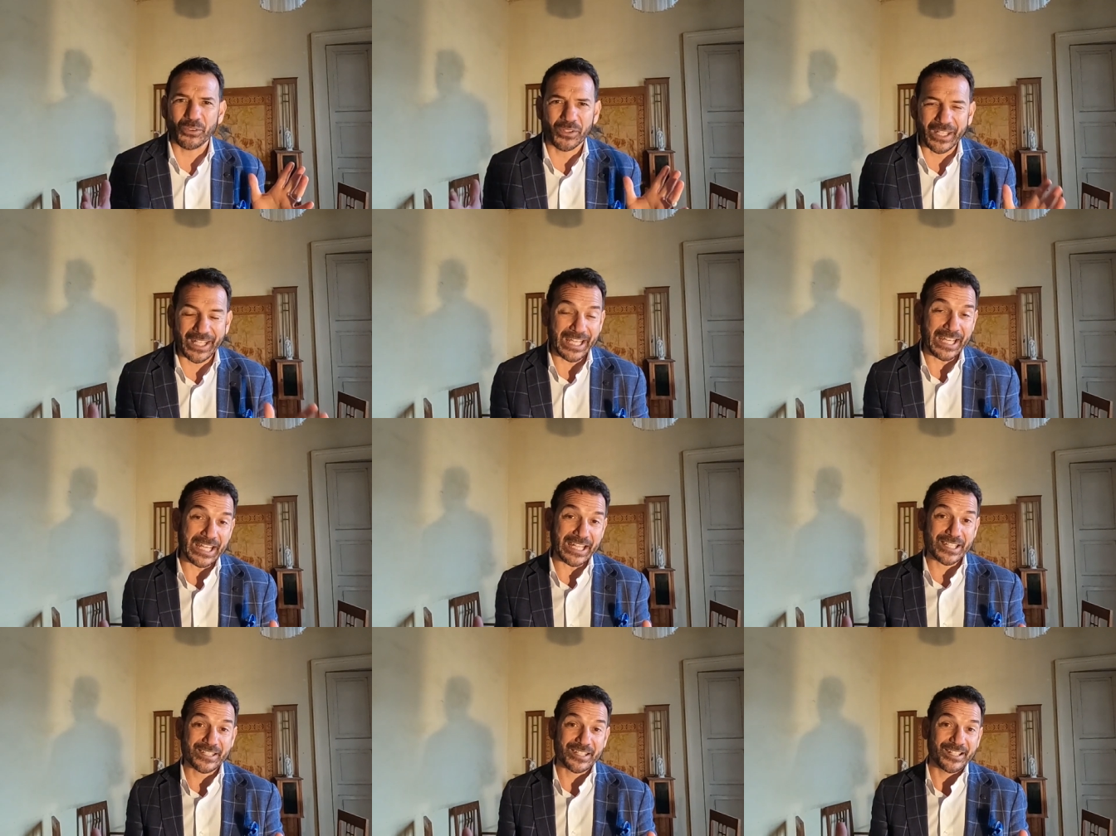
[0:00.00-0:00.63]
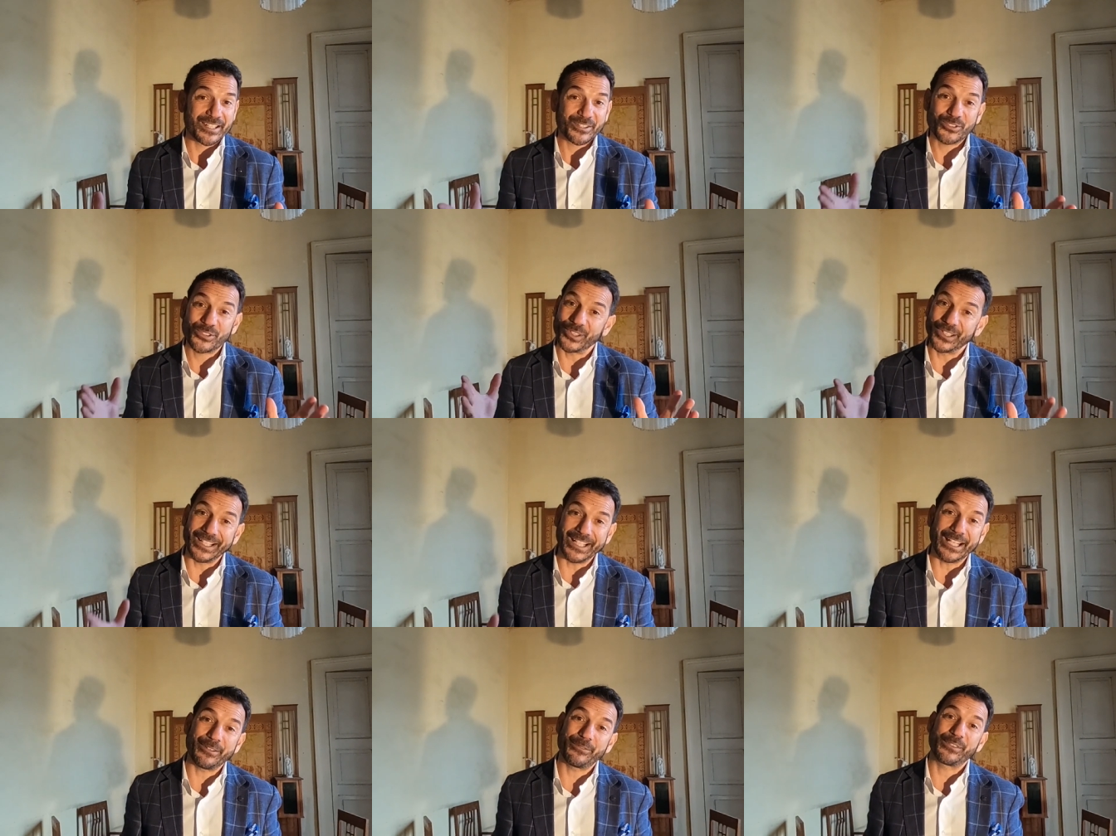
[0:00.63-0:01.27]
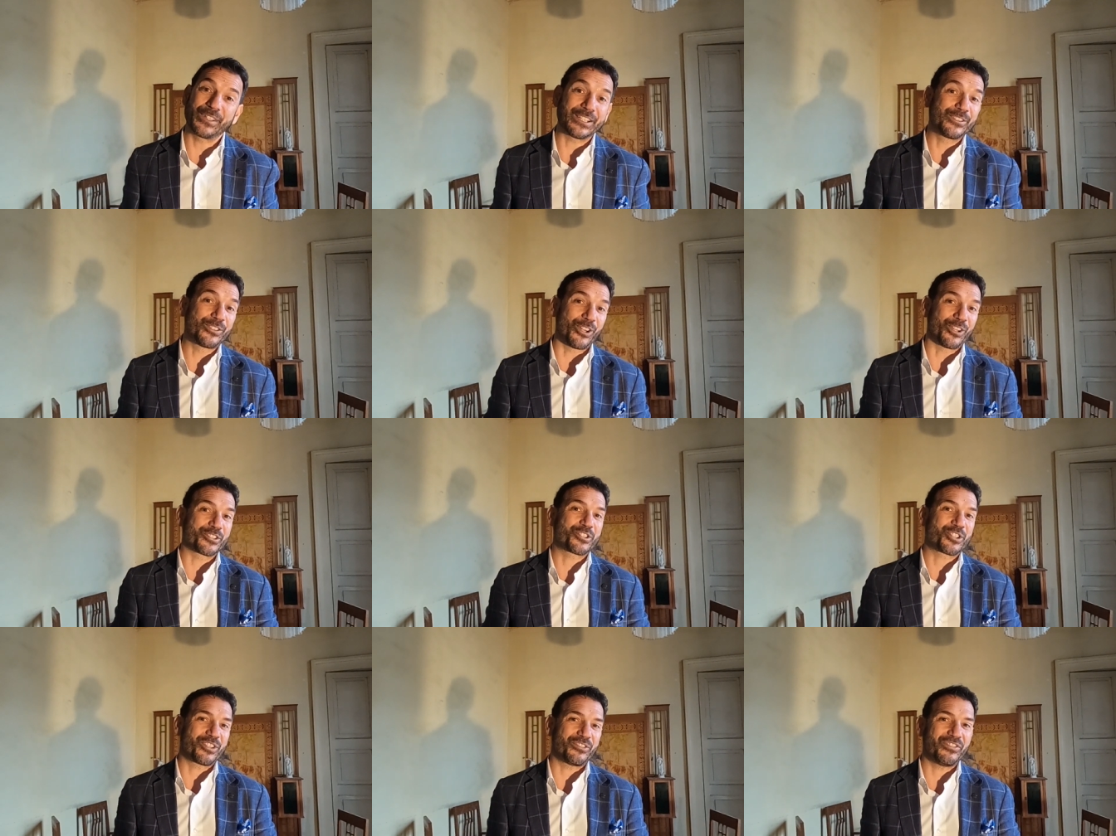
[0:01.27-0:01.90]
you need to live the
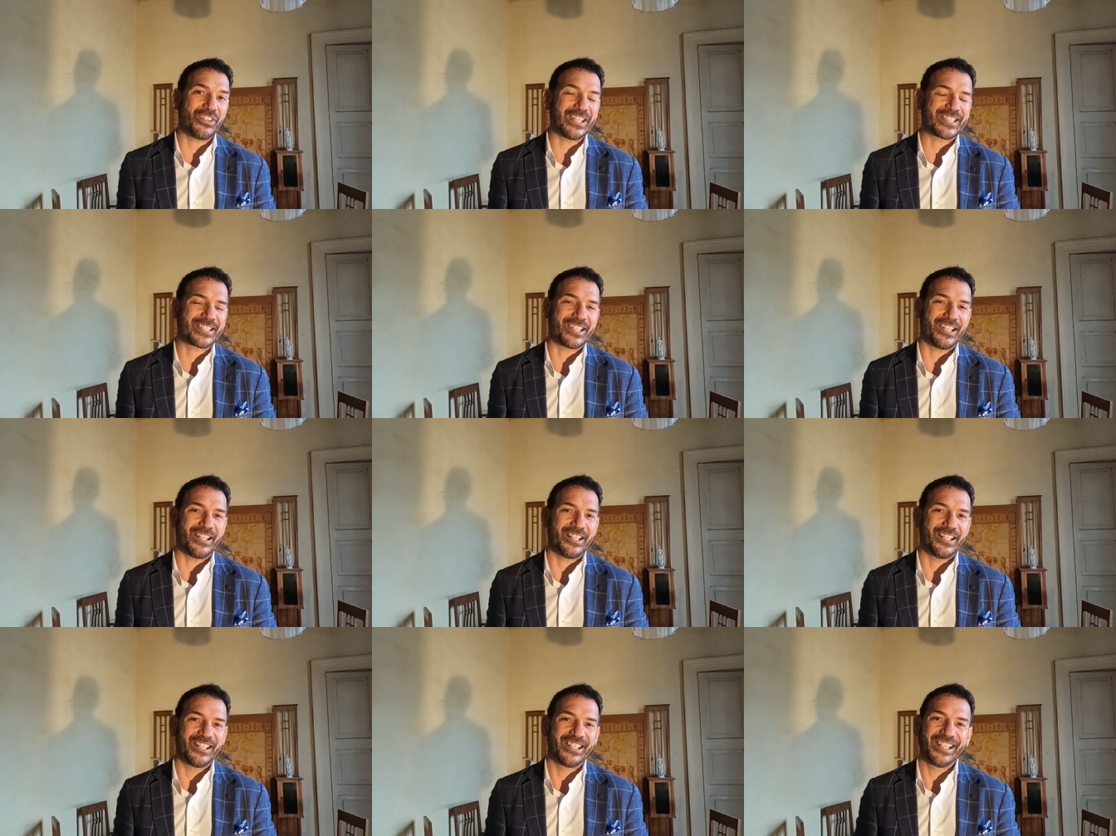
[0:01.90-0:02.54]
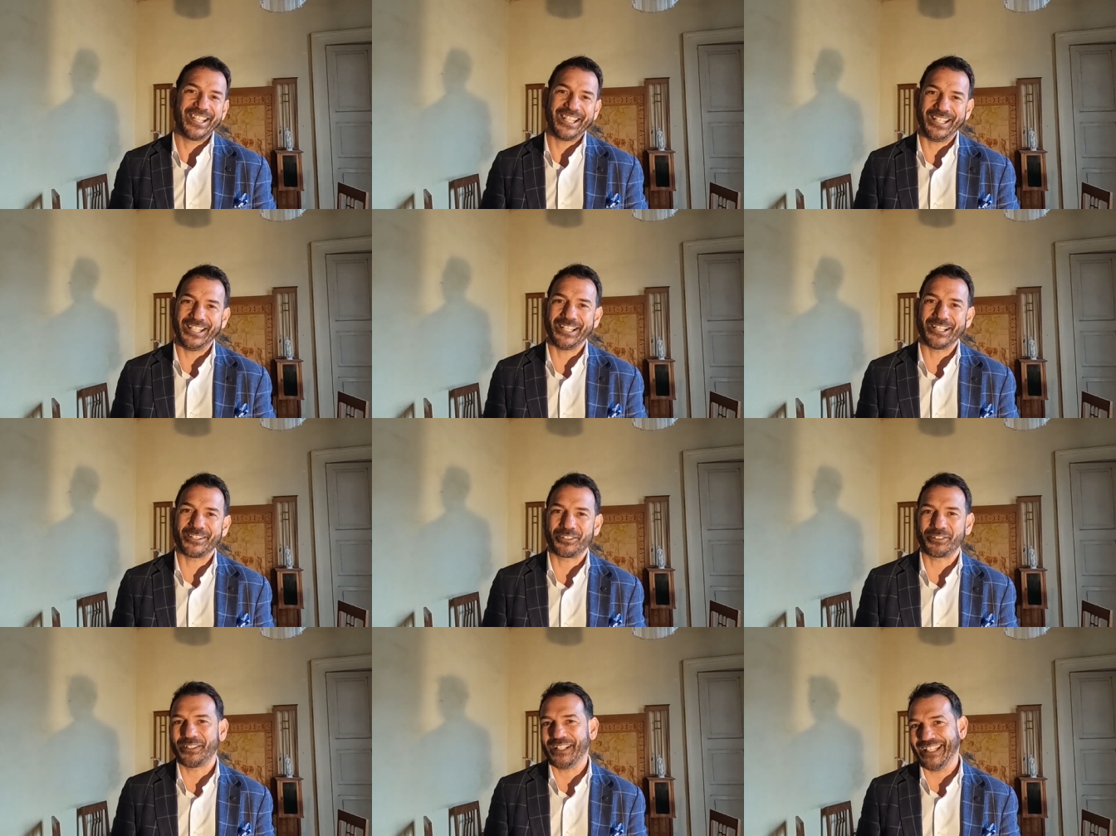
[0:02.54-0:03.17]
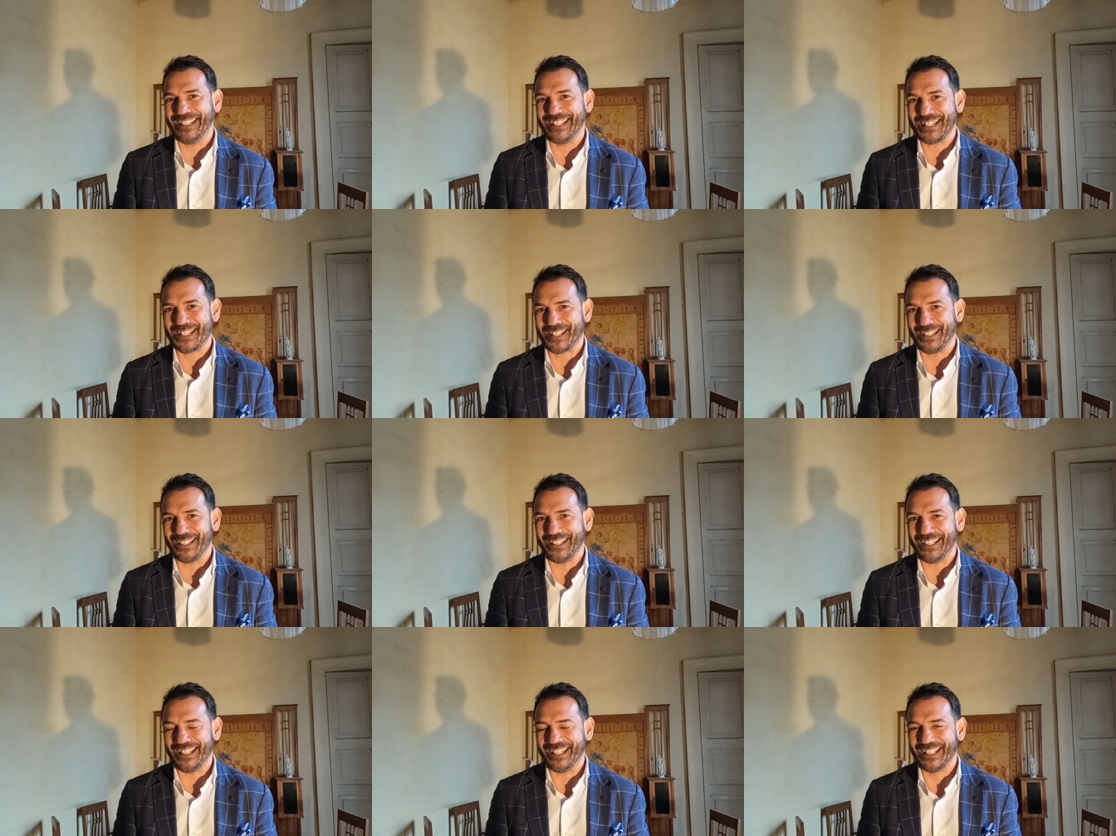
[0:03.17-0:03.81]
Dolce Vita here in
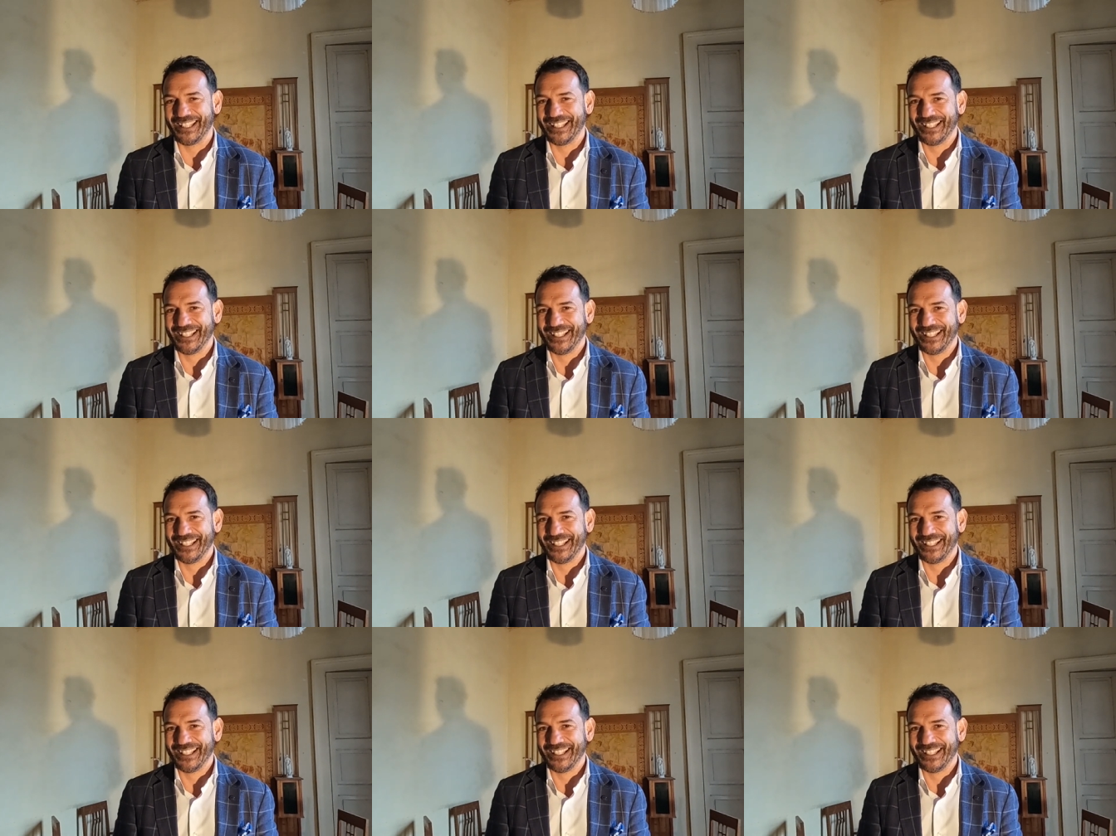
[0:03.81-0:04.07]
Italy.